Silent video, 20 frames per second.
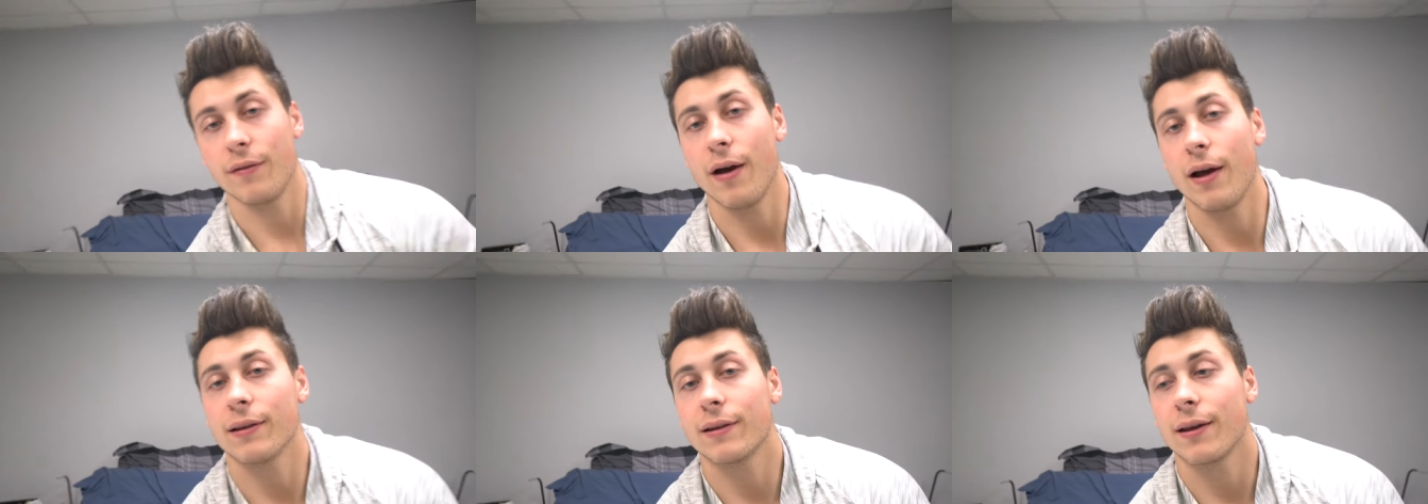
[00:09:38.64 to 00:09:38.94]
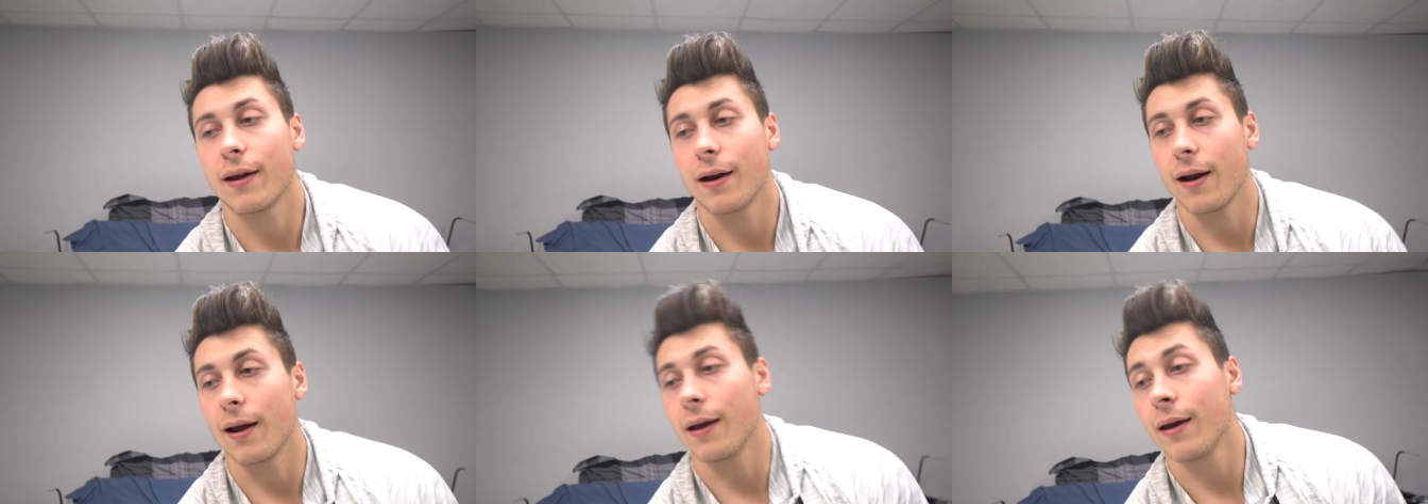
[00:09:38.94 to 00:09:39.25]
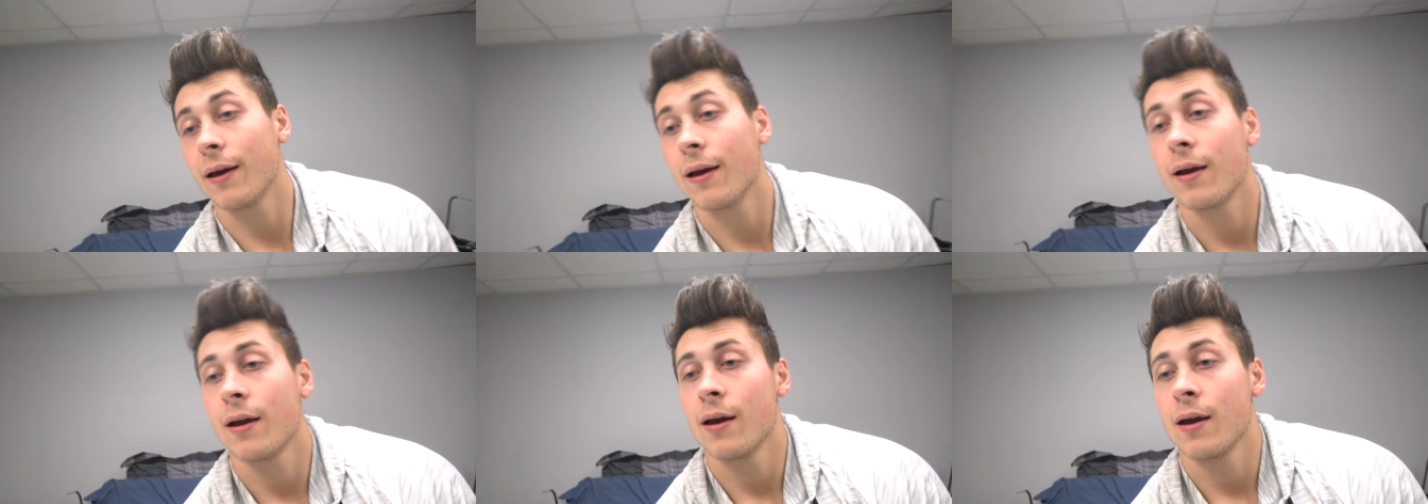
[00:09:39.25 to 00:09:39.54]
vet
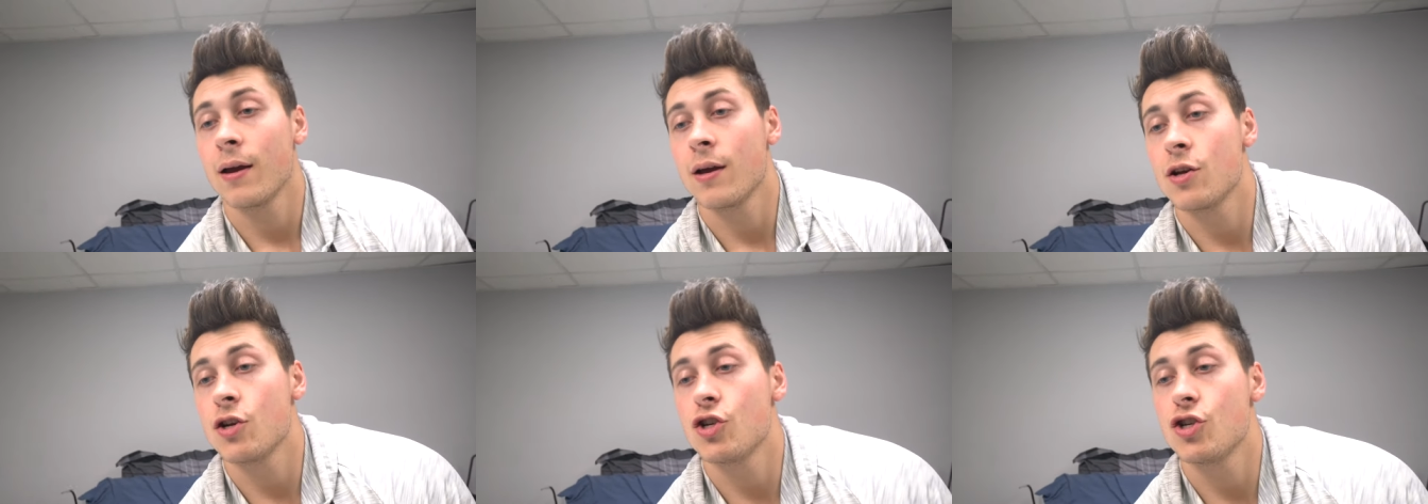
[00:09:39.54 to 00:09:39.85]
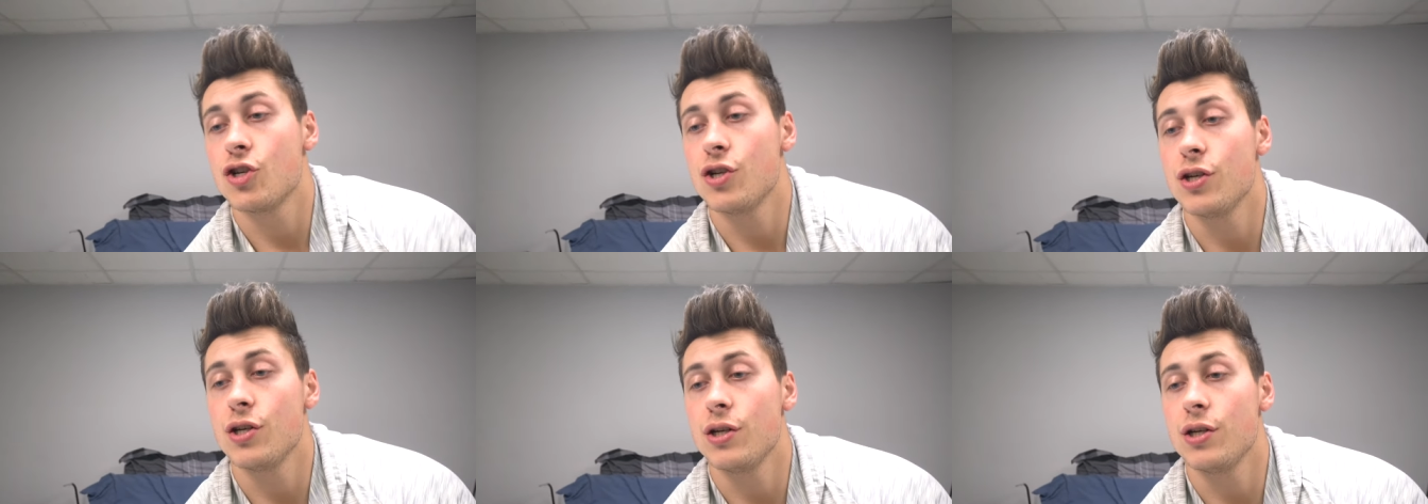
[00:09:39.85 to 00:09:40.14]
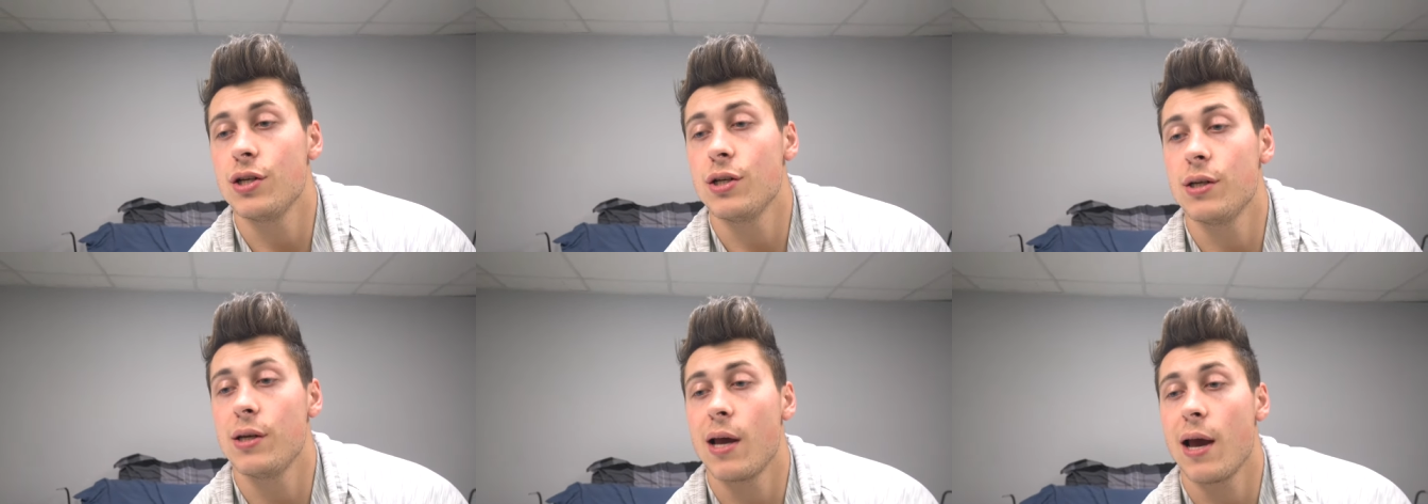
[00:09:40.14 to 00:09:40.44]
today,
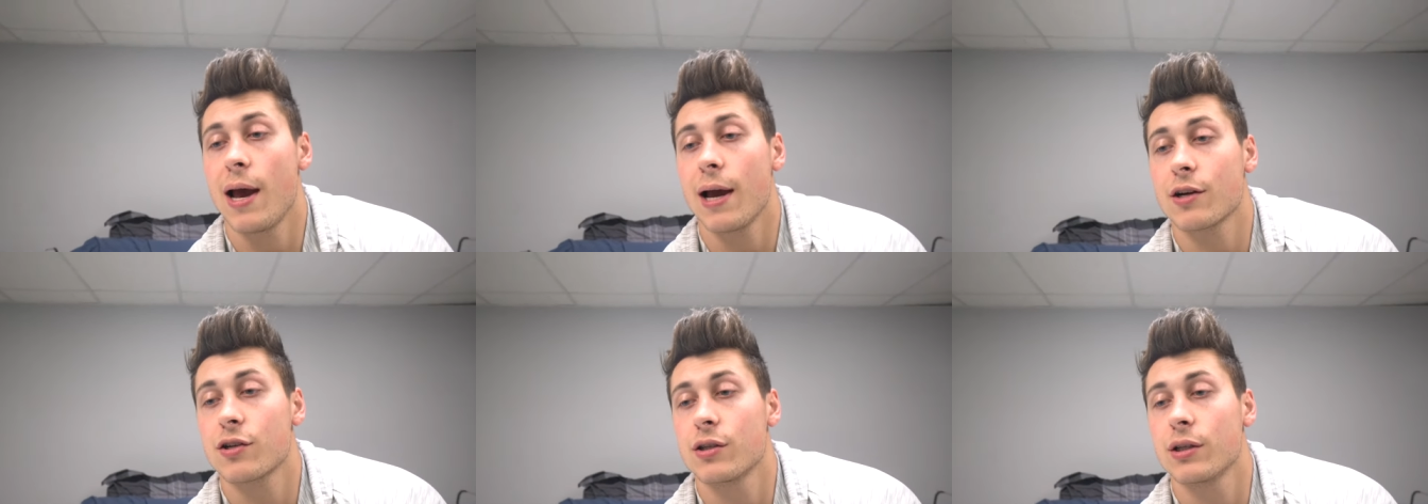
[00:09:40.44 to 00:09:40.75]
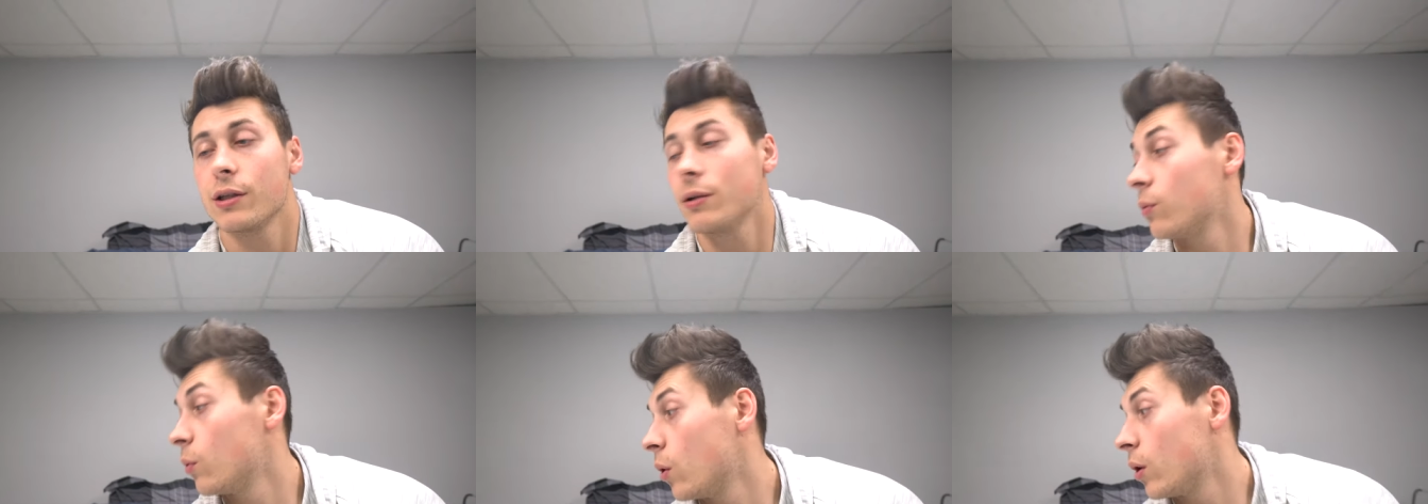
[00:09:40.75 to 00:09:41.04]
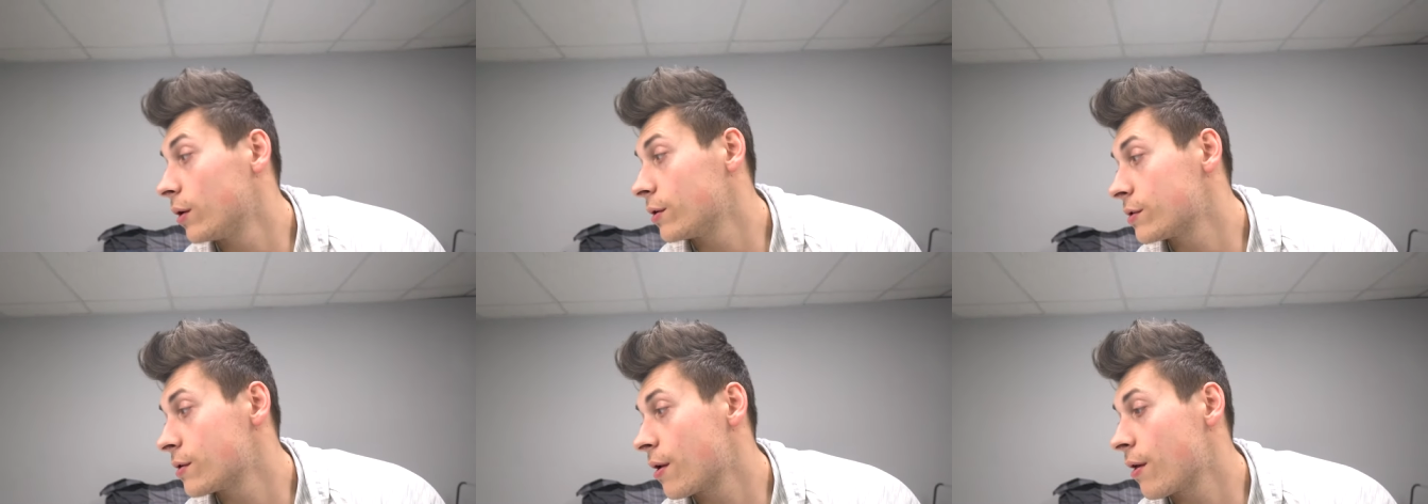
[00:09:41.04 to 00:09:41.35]
she actually
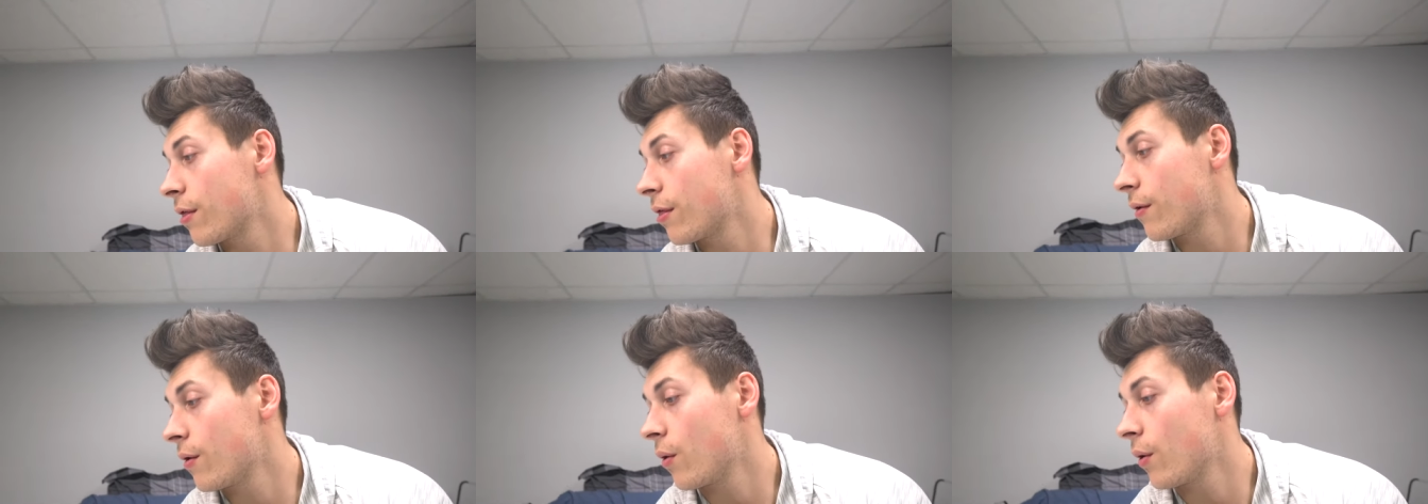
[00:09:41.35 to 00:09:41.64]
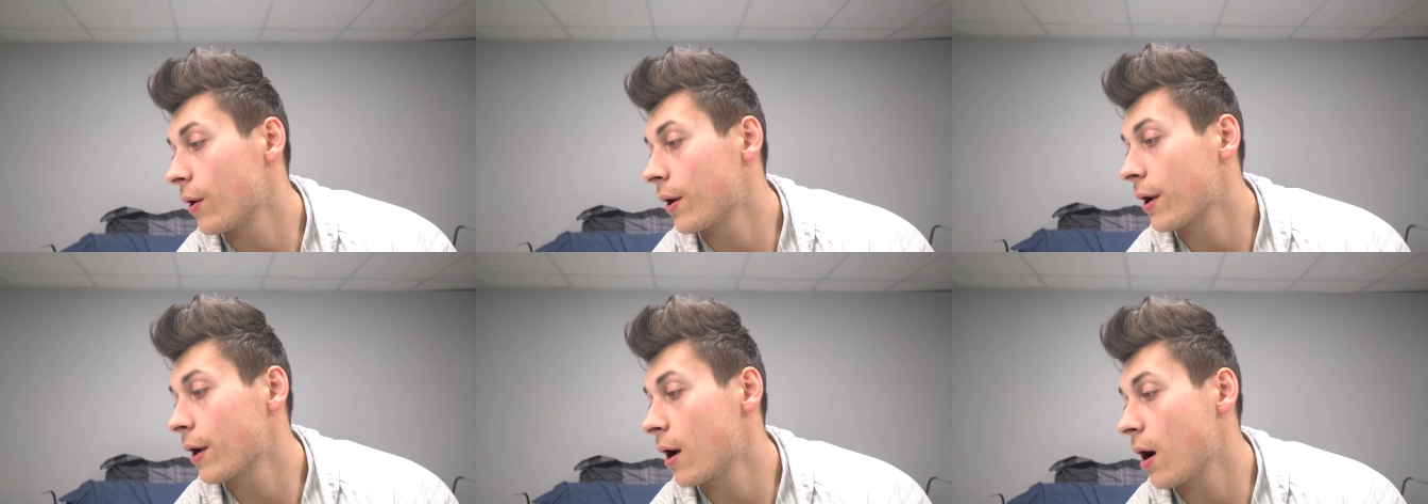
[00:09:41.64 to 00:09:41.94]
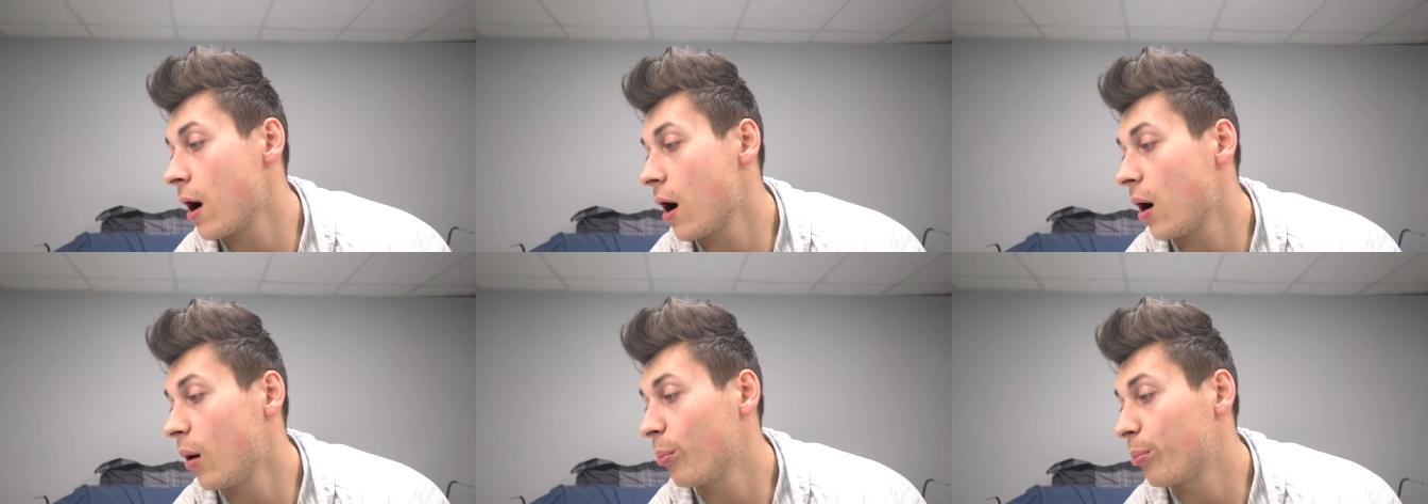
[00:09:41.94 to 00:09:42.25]
was throwing
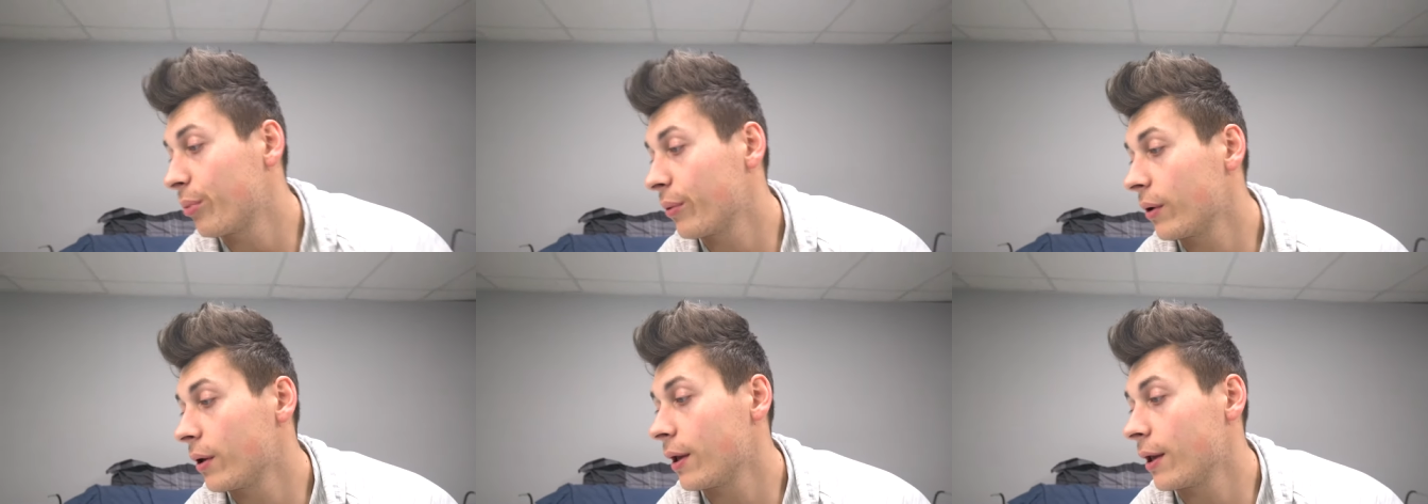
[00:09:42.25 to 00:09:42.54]
up